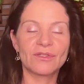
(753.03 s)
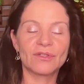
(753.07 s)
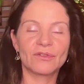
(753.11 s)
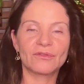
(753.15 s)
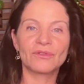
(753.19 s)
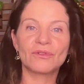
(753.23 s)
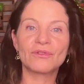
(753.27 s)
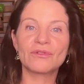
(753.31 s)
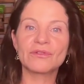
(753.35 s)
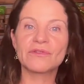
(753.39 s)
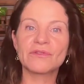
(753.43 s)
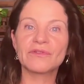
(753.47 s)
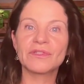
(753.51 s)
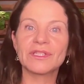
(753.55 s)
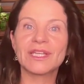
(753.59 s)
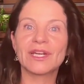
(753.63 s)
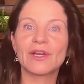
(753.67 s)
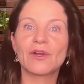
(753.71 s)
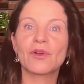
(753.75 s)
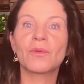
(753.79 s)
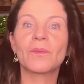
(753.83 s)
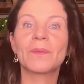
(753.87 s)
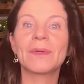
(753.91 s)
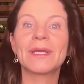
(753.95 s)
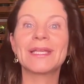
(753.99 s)
So those of you that
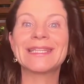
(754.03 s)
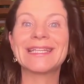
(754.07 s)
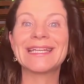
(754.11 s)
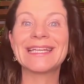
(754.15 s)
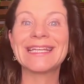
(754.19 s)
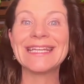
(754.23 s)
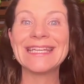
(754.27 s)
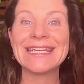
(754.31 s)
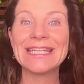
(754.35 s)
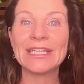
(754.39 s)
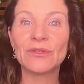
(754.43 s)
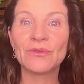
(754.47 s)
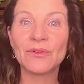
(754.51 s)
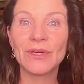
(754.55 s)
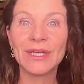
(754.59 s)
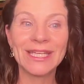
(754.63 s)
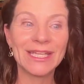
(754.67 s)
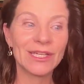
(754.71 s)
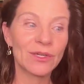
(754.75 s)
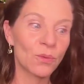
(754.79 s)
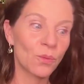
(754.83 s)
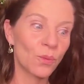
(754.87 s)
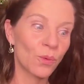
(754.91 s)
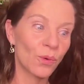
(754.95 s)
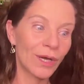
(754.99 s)
are completely new
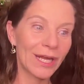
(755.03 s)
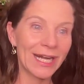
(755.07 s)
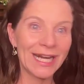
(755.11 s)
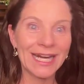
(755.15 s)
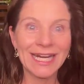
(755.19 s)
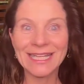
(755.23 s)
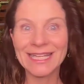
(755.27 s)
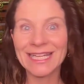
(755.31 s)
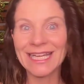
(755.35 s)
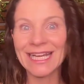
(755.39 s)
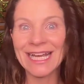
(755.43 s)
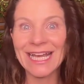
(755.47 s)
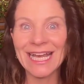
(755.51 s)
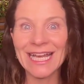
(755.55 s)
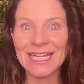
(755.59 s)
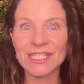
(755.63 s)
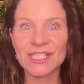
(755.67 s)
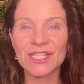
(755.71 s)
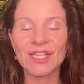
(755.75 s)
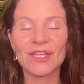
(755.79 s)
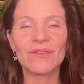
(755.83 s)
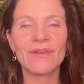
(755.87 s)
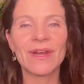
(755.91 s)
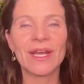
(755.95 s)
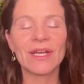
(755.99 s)
here, what are the
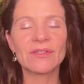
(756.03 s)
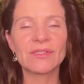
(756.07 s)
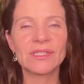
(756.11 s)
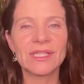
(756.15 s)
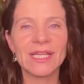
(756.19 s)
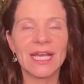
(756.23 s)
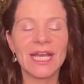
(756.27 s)
Akashic records?